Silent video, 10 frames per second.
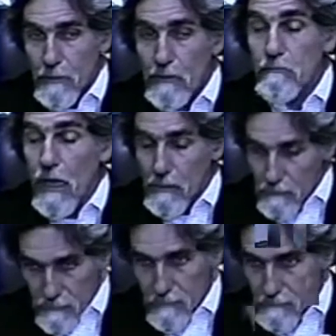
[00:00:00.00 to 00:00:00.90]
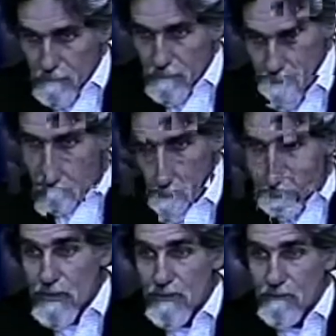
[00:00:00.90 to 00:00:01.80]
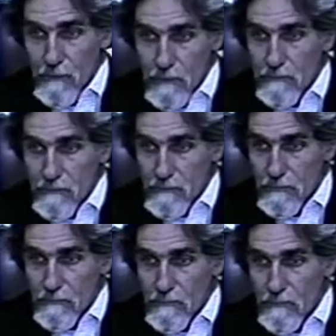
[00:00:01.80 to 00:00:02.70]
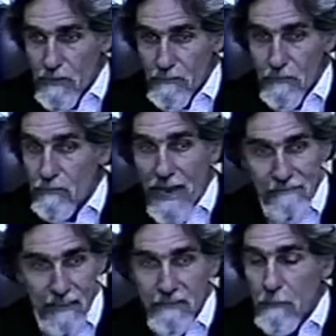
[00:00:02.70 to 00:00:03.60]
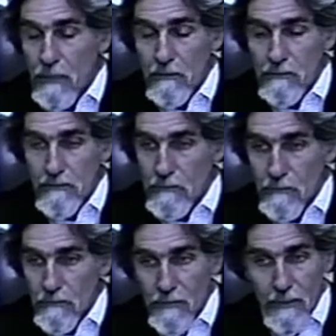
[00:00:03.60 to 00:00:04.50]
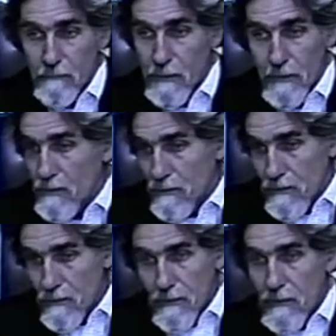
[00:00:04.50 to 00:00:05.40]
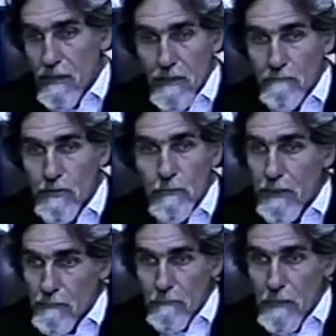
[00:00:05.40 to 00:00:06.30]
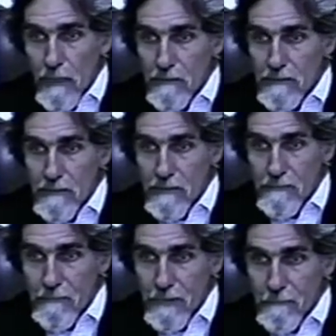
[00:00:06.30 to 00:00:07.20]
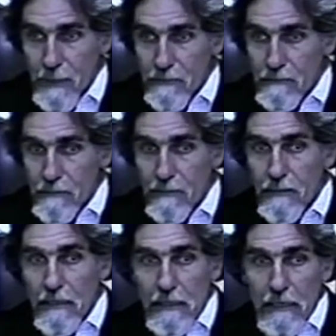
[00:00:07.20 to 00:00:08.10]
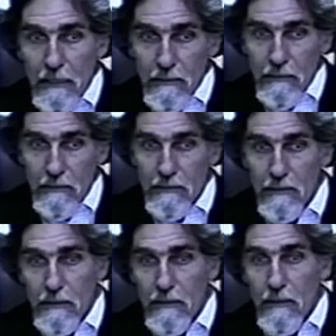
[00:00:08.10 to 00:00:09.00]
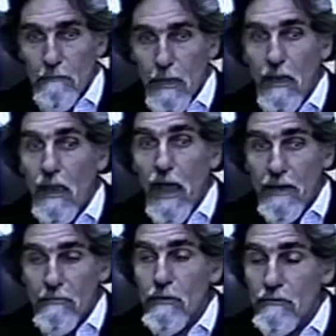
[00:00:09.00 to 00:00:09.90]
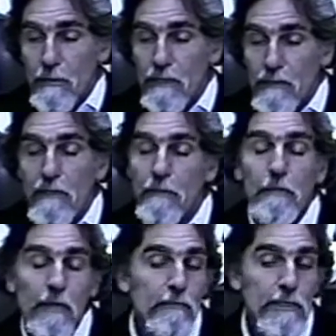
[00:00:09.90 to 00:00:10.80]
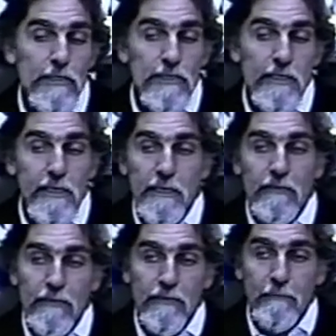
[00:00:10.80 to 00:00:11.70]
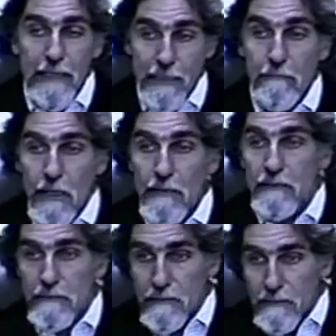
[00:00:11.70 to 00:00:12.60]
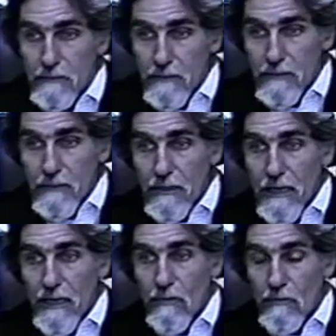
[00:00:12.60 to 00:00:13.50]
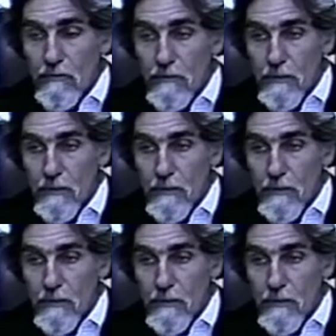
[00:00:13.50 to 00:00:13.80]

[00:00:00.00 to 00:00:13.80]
build models or images of models, either graphics models or they can be numerical models. It doesn't really matter. But a lot of what's being done by mathematicians now is making models, or